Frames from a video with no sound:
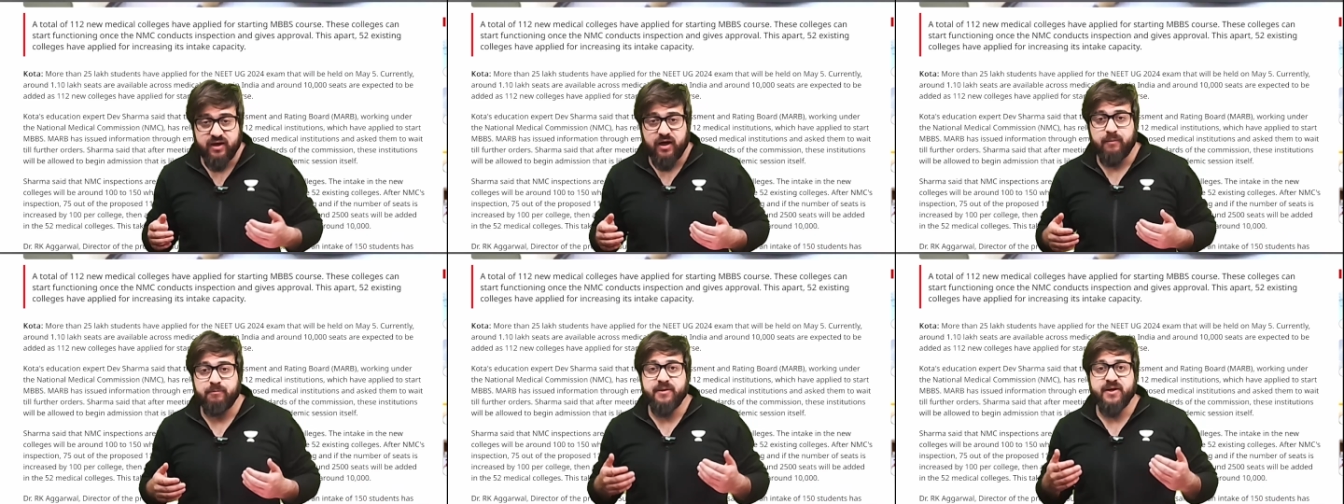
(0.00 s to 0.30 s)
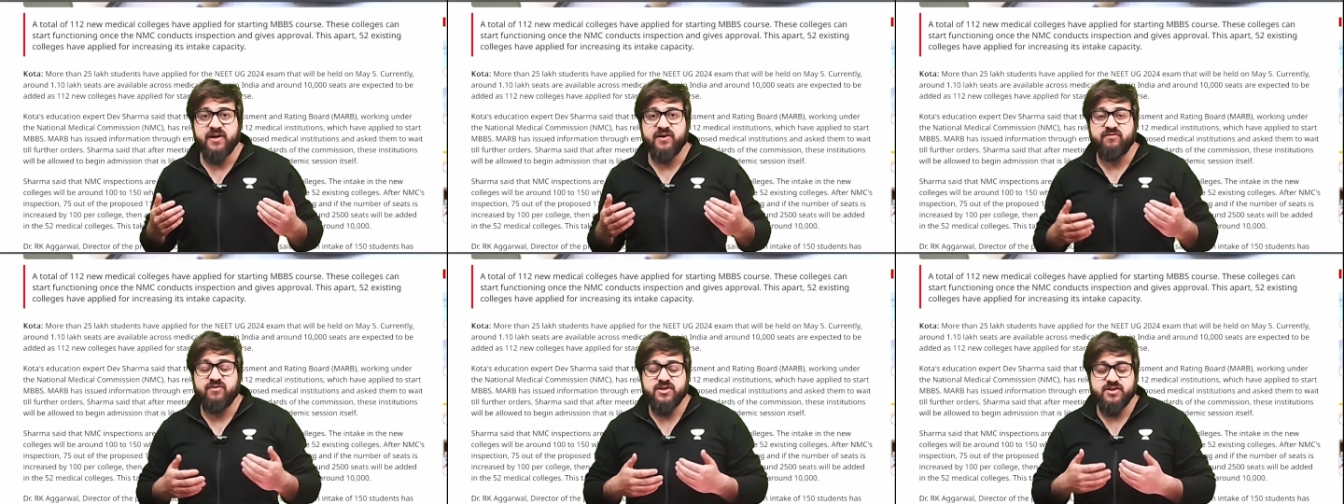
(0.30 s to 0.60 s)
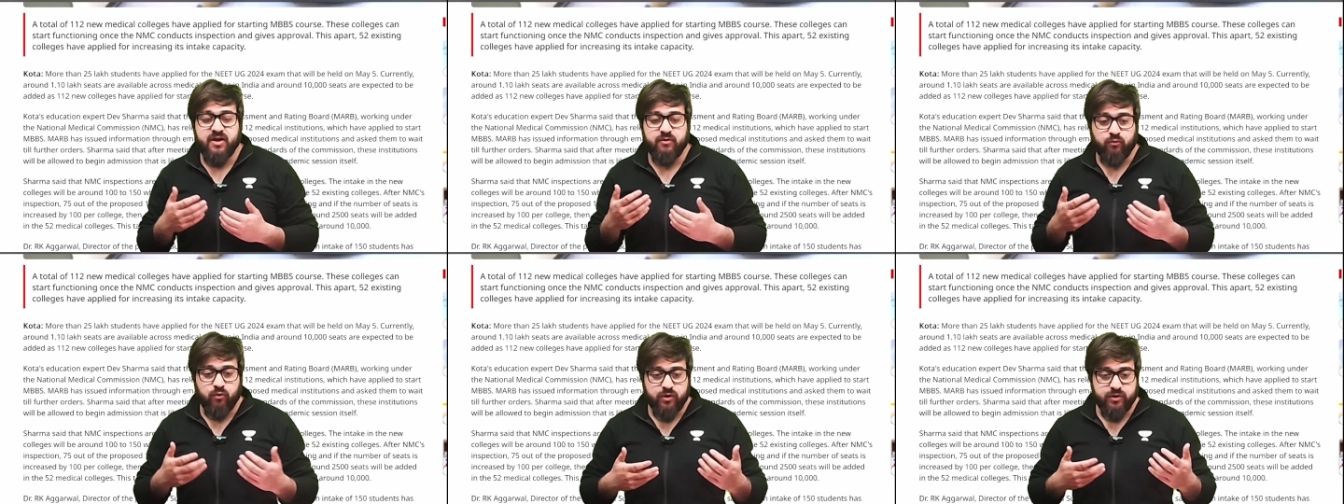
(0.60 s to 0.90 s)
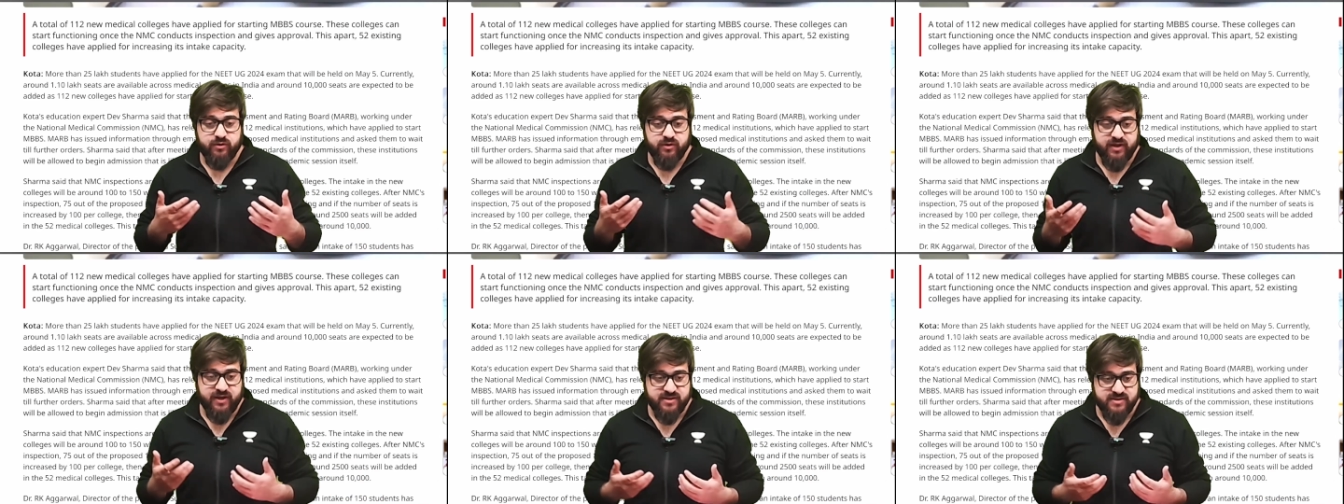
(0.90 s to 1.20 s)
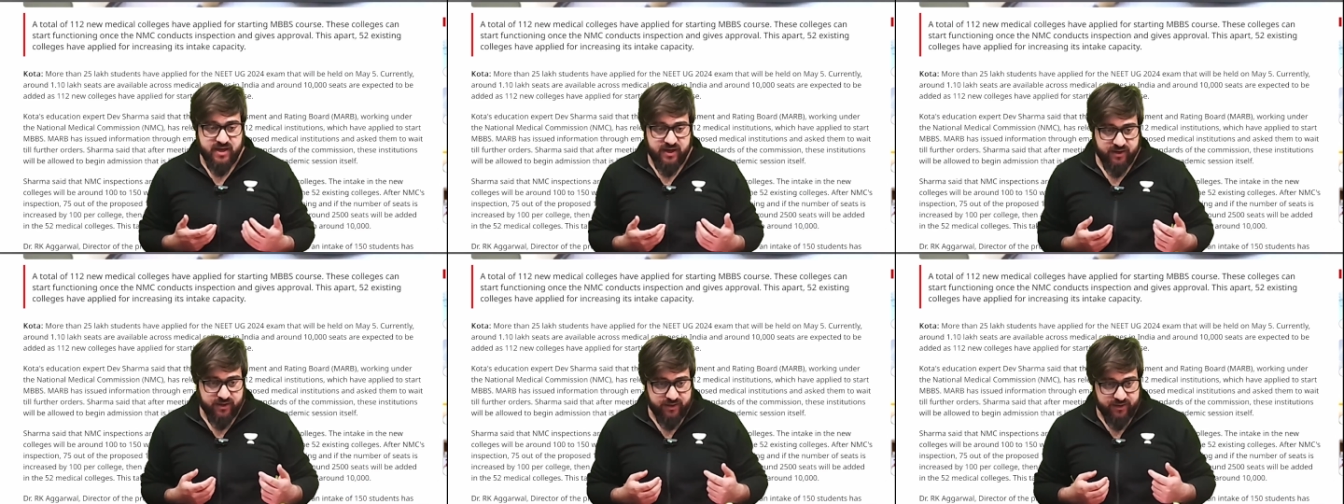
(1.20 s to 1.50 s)
update which i wanted to
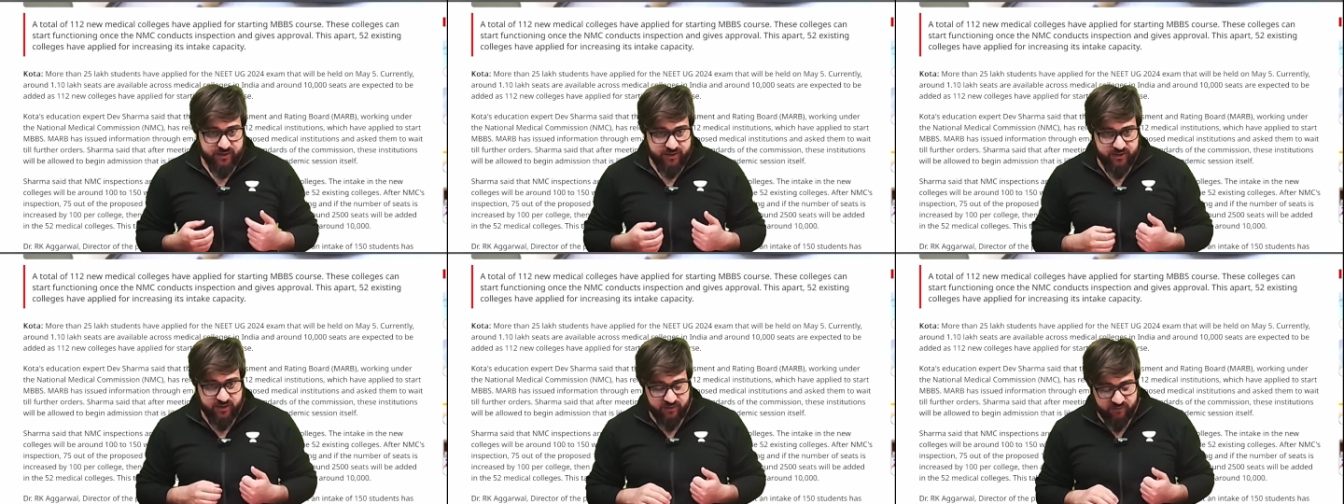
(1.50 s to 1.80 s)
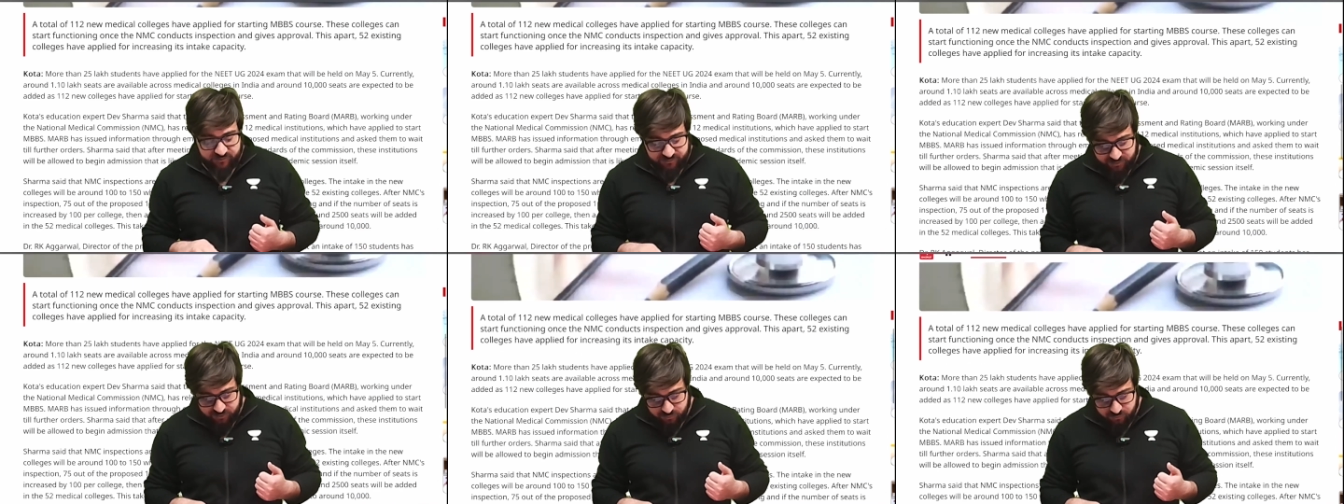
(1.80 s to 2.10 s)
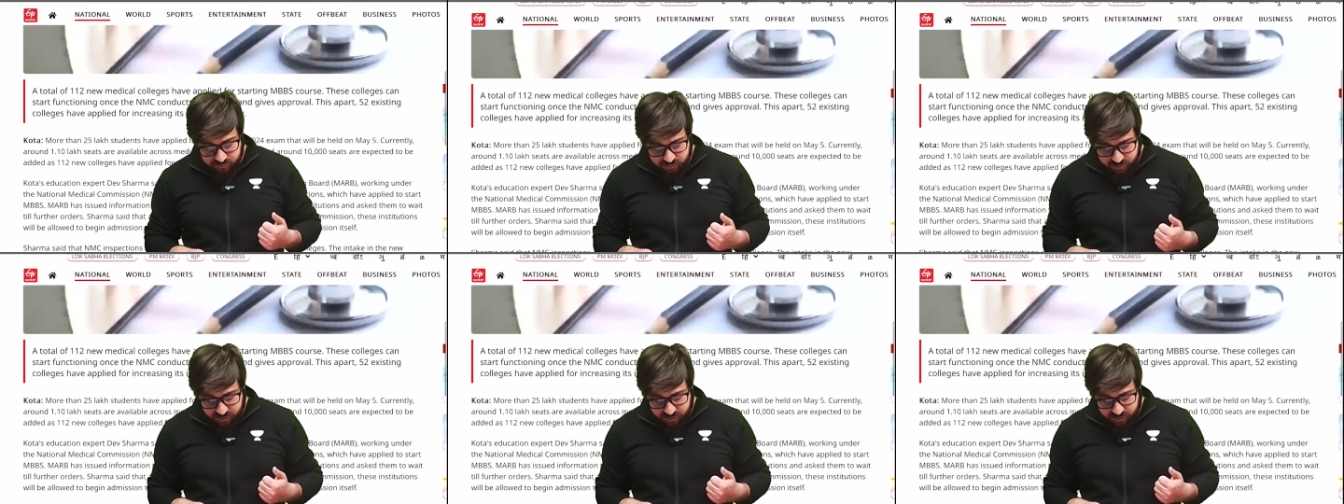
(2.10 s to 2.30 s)
exactly give you